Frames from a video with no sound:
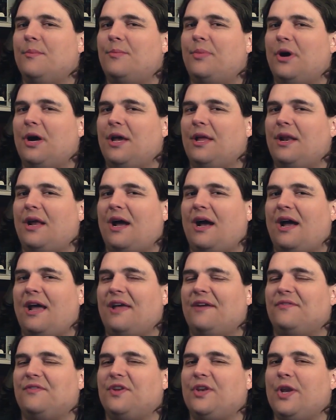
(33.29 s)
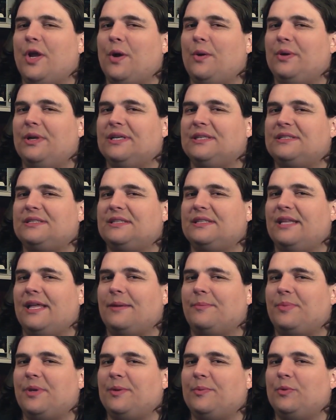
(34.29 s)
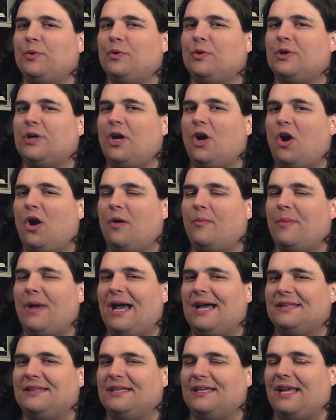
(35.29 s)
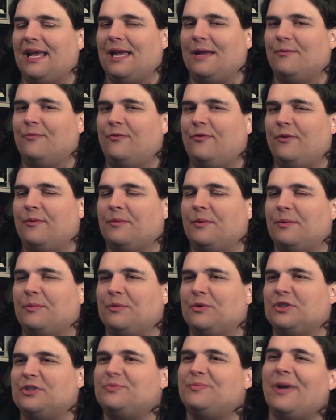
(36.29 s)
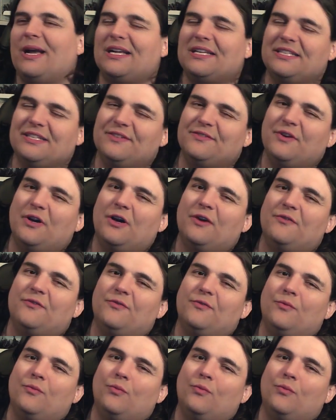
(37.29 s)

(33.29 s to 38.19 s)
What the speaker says: But I have noticed that people who come at the game from the perspective of